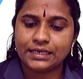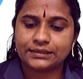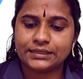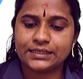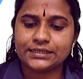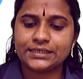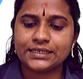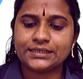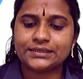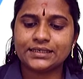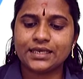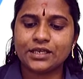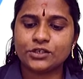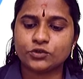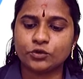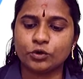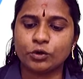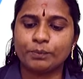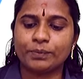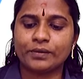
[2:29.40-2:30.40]
This is a
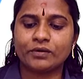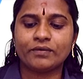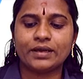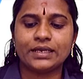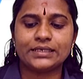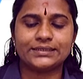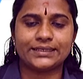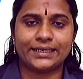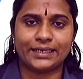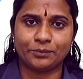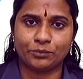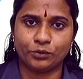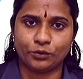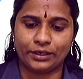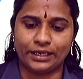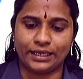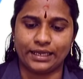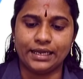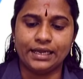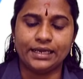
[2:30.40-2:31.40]
supervisory
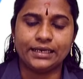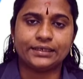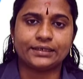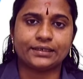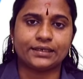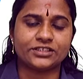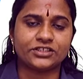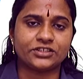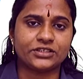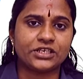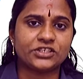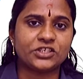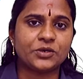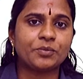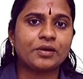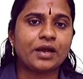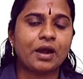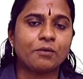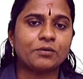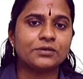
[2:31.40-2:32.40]
body.
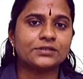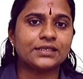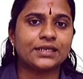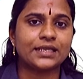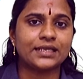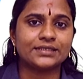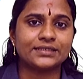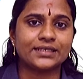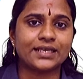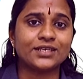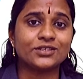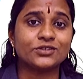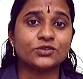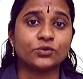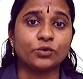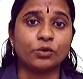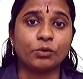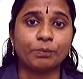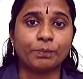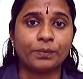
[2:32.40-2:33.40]
Trusteeship Council is a
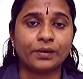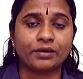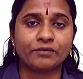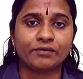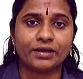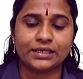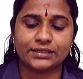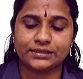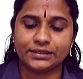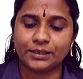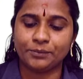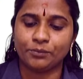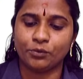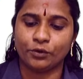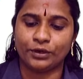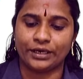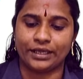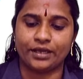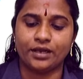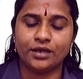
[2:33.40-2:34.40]
supervisory
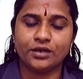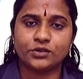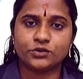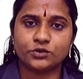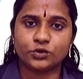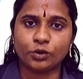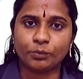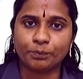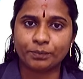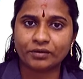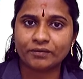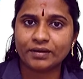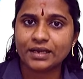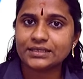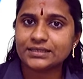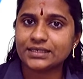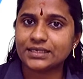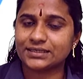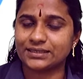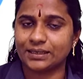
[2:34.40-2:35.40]
body,
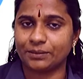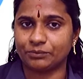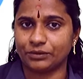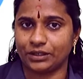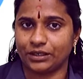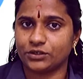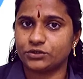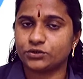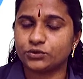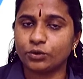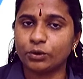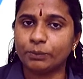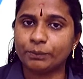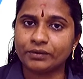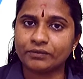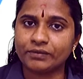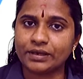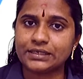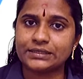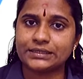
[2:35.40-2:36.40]
supervising something,
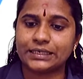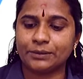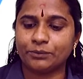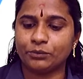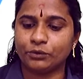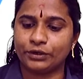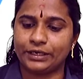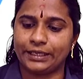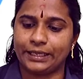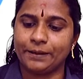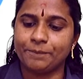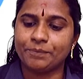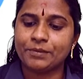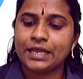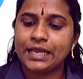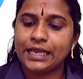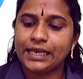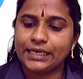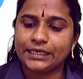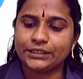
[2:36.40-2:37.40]
supervisory body.
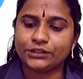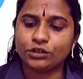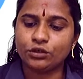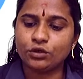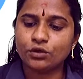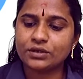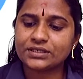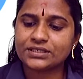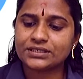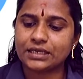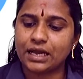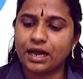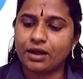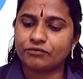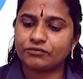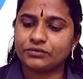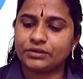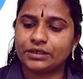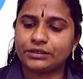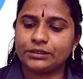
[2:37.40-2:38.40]
It looks
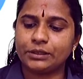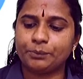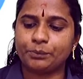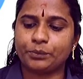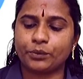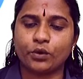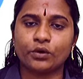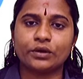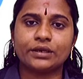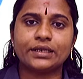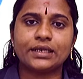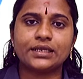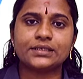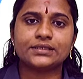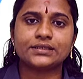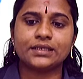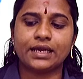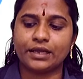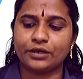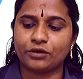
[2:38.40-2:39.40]
after the
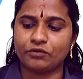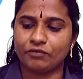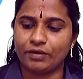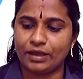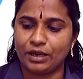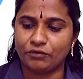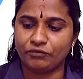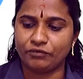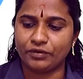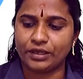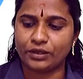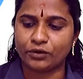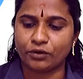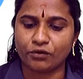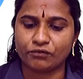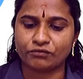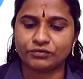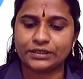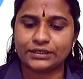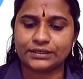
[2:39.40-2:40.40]
progress and welfare
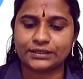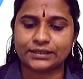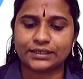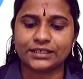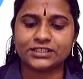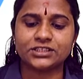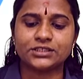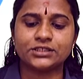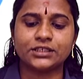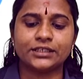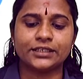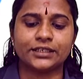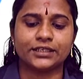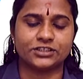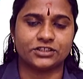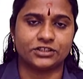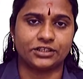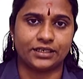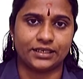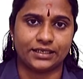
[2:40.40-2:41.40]
of the trust
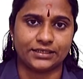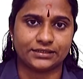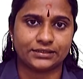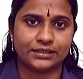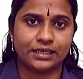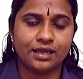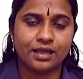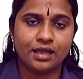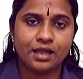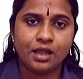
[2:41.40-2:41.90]
territories.